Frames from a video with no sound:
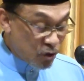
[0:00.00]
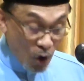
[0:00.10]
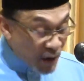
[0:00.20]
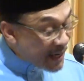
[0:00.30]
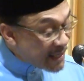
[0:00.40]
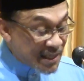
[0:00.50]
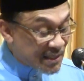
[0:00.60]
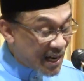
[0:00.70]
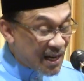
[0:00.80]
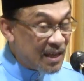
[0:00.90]
Not
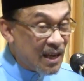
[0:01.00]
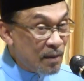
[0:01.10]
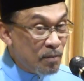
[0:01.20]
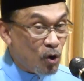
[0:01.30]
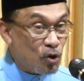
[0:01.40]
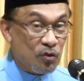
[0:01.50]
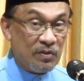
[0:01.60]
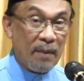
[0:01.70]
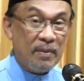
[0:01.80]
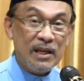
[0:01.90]
necessarily because
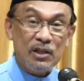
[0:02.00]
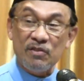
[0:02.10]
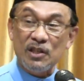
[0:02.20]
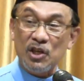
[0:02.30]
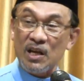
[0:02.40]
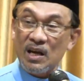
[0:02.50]
of the application of the